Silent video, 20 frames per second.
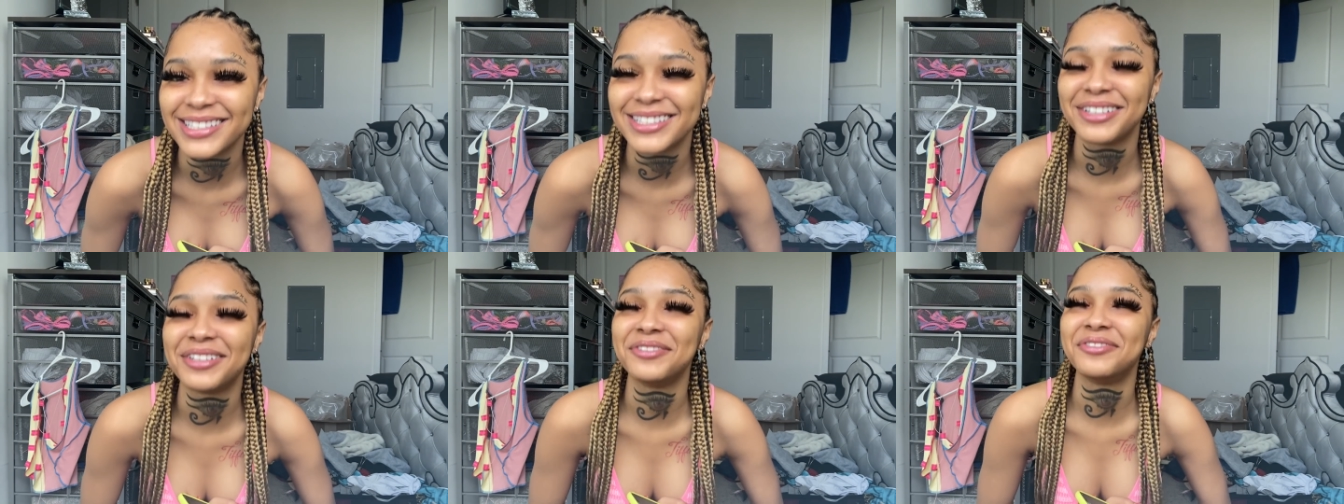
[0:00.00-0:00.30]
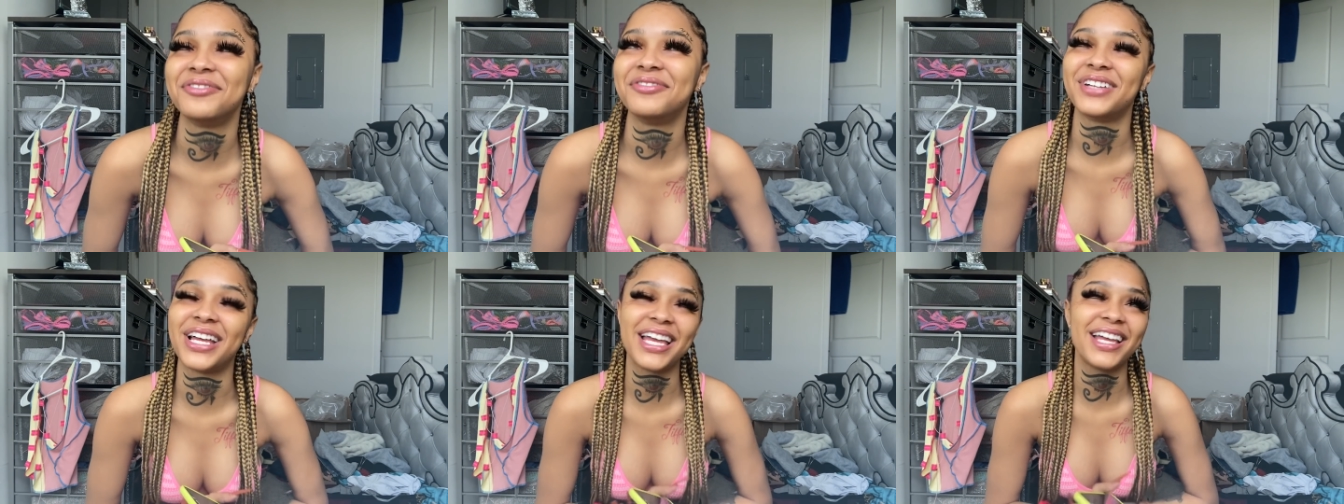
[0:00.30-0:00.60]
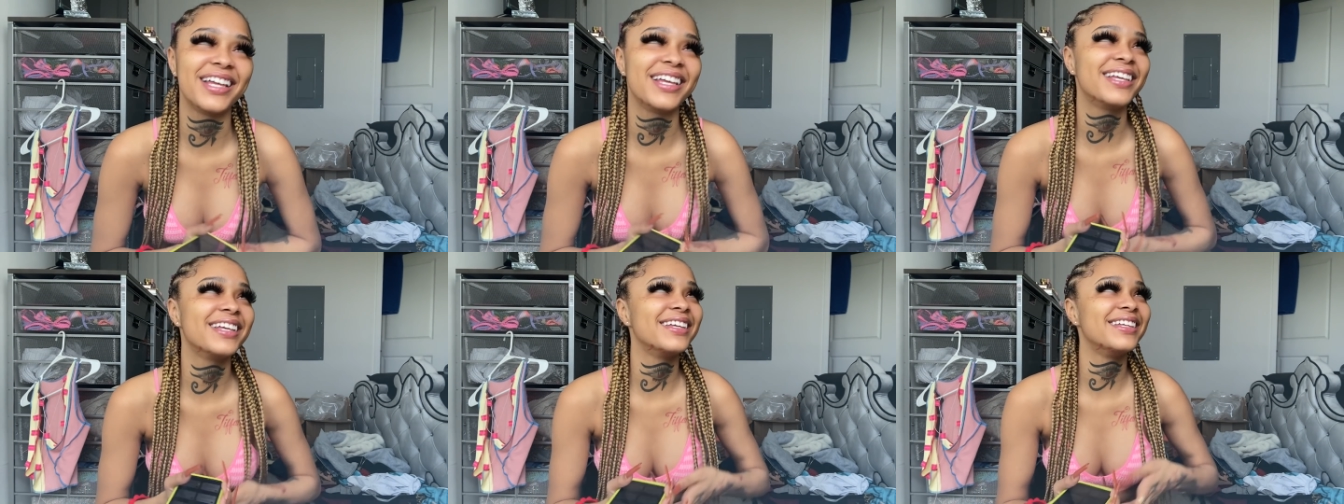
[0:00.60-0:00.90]
The
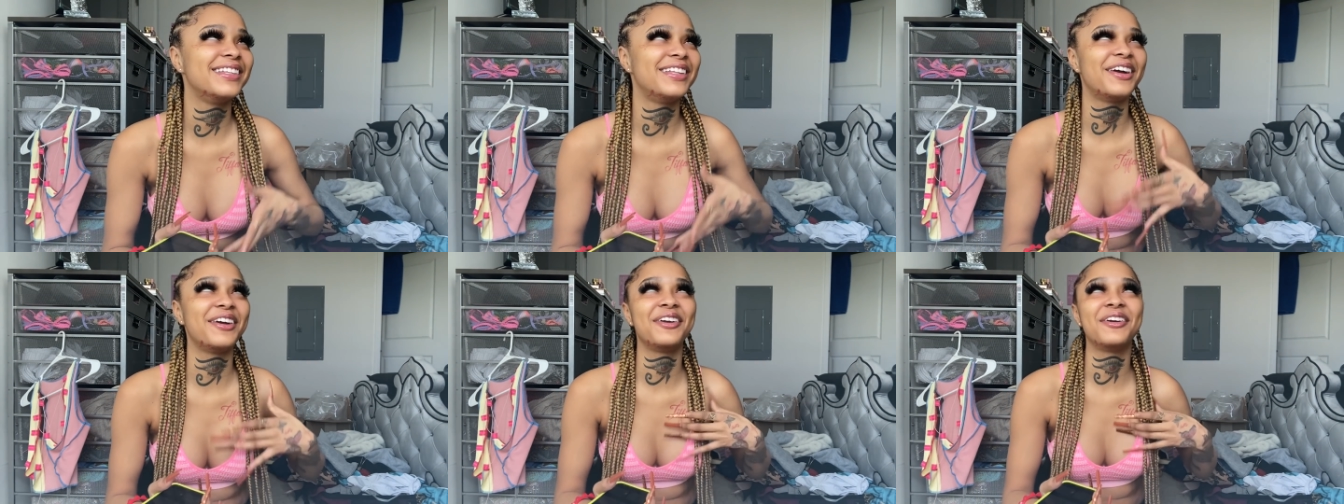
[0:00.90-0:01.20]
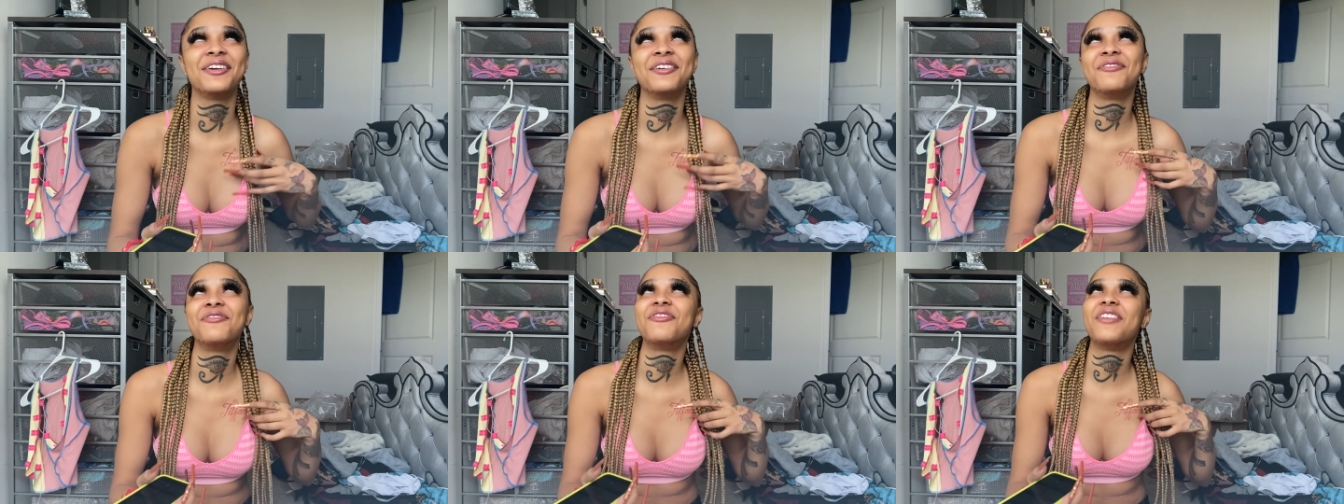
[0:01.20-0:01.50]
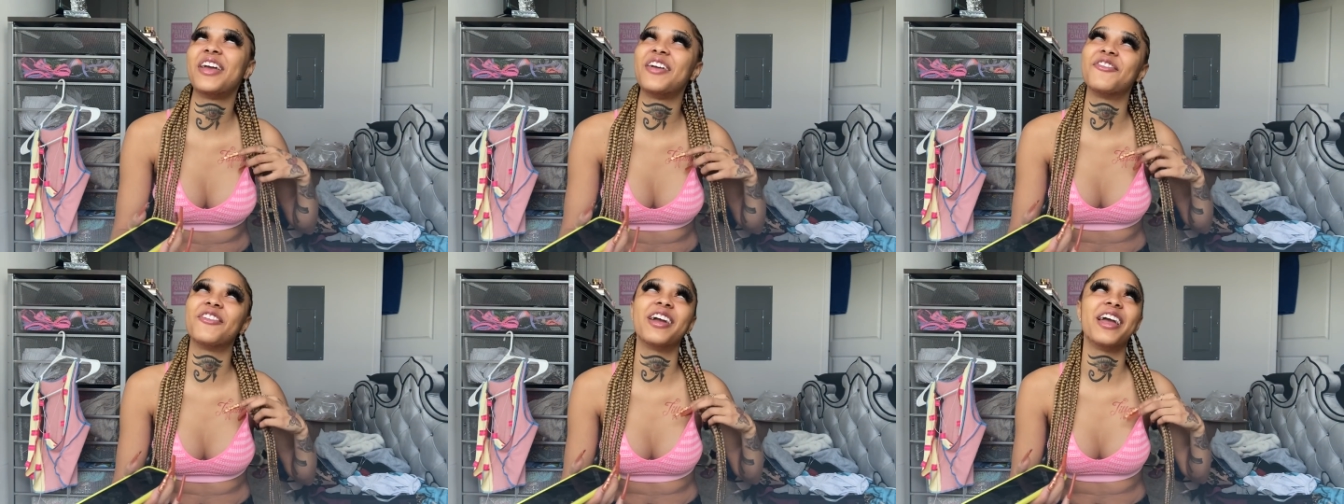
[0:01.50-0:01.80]
fuck, they're your
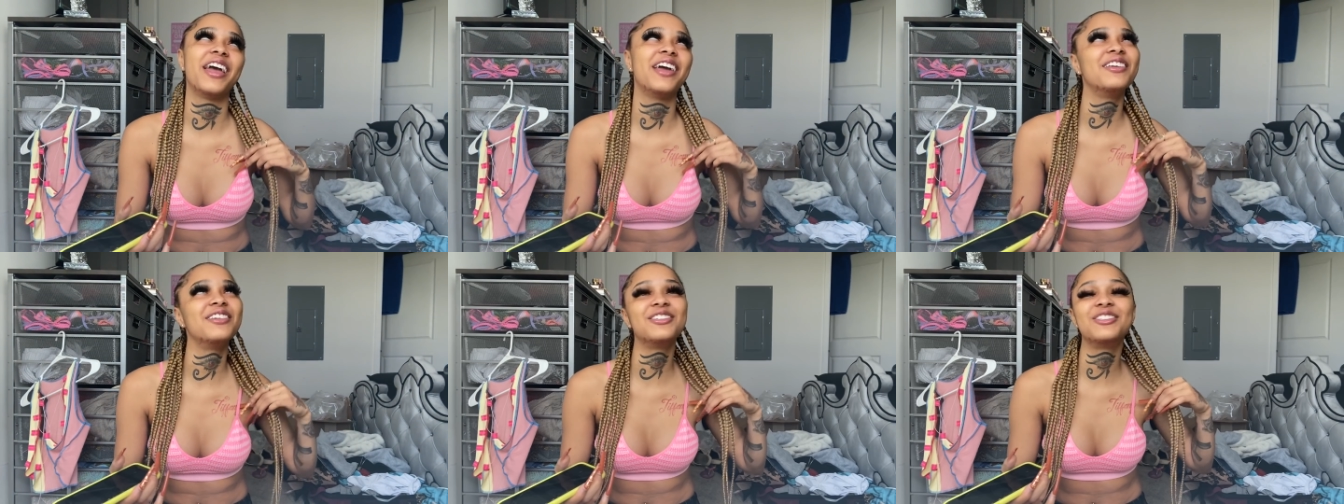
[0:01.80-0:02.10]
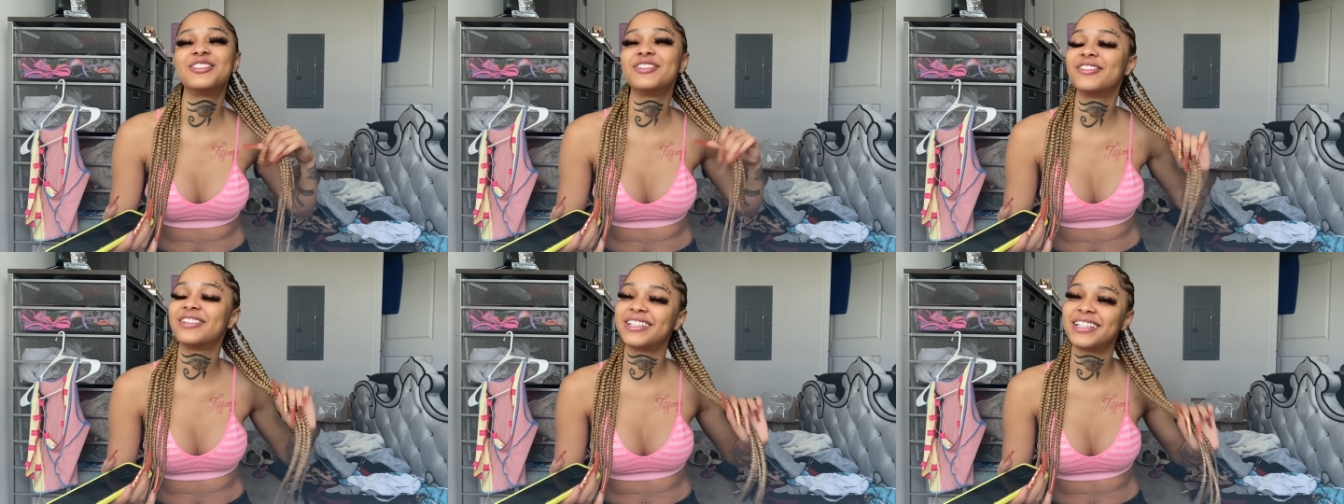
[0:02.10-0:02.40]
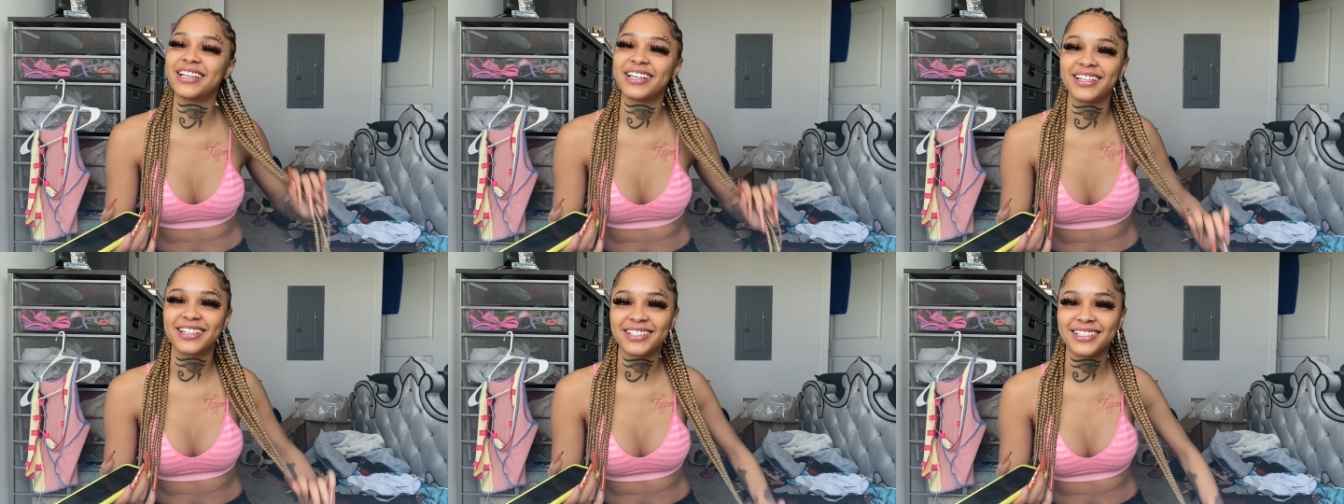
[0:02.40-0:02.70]
favorite industry
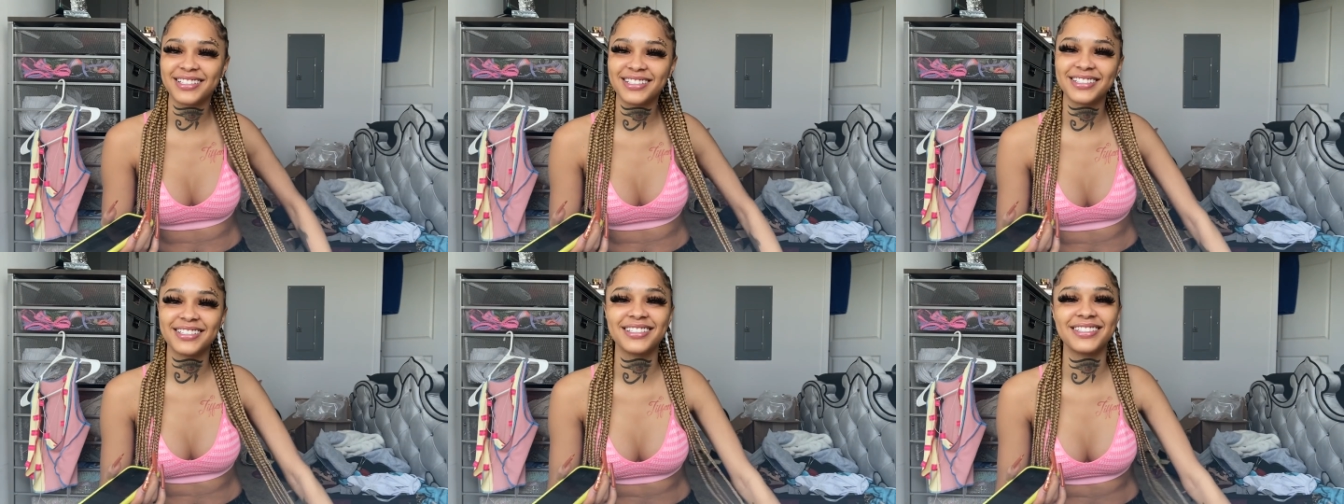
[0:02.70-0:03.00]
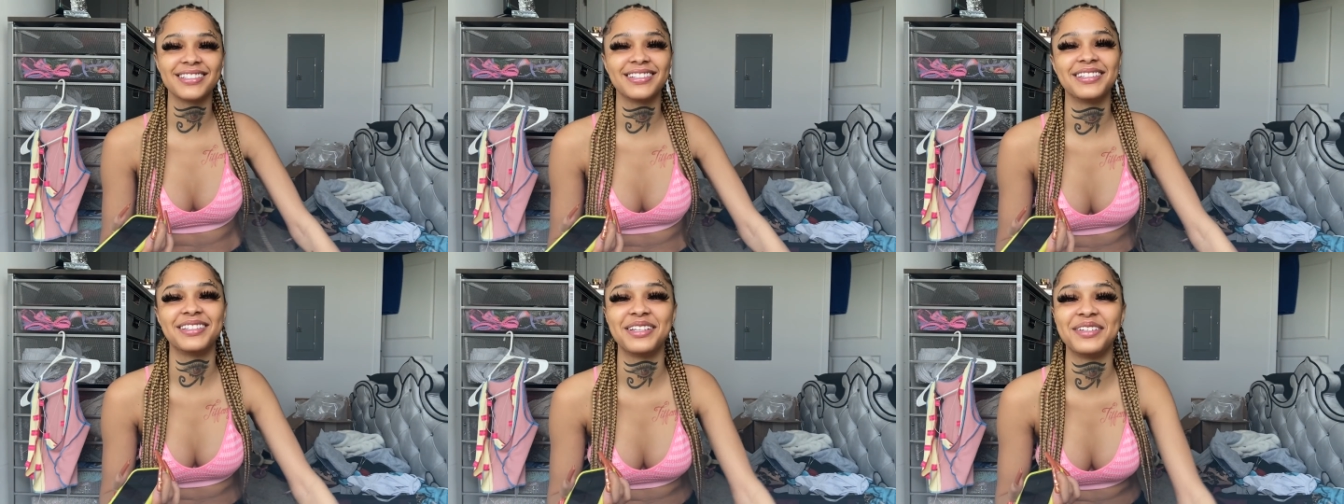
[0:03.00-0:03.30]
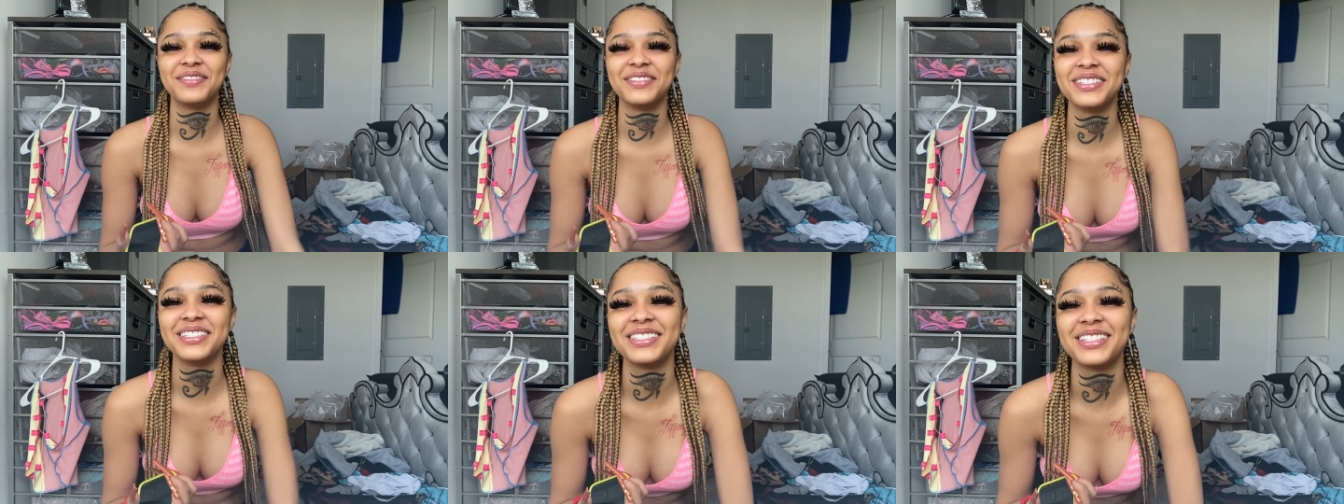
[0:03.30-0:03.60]
niggas. Let
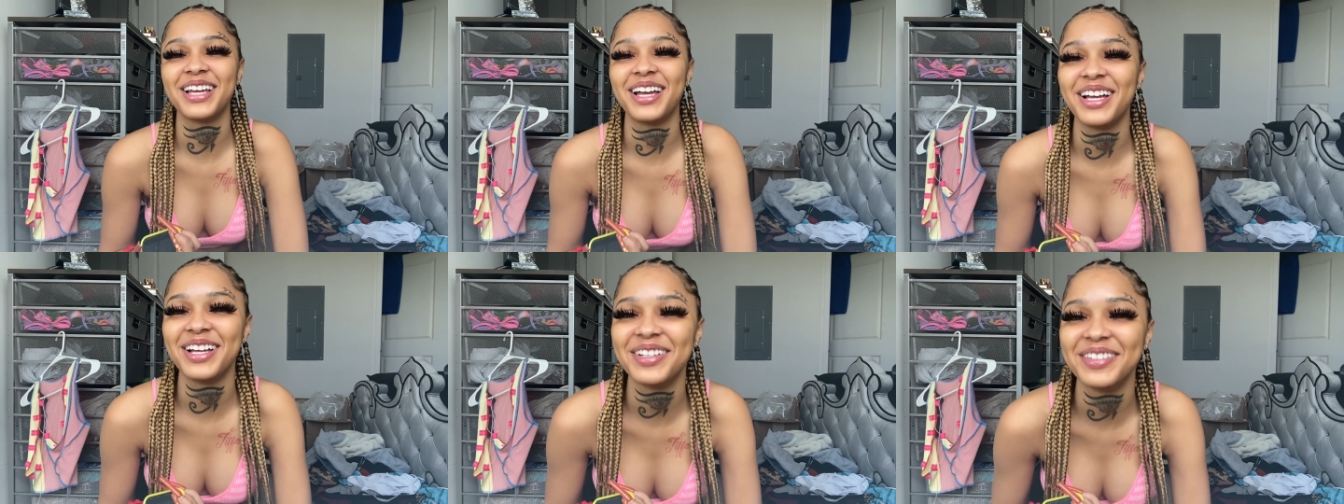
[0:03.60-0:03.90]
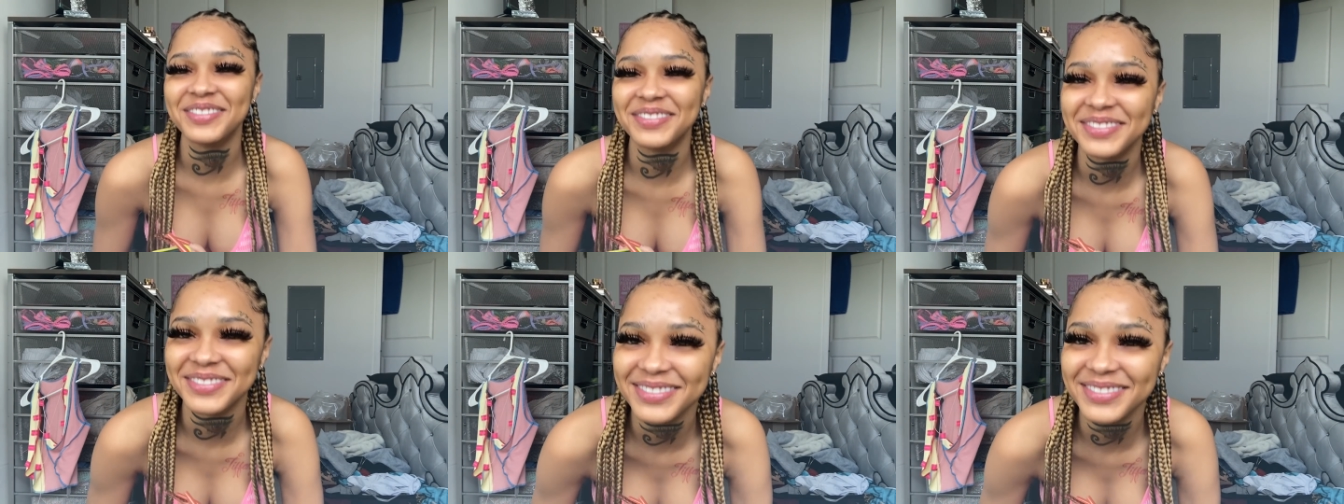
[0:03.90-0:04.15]
me stop.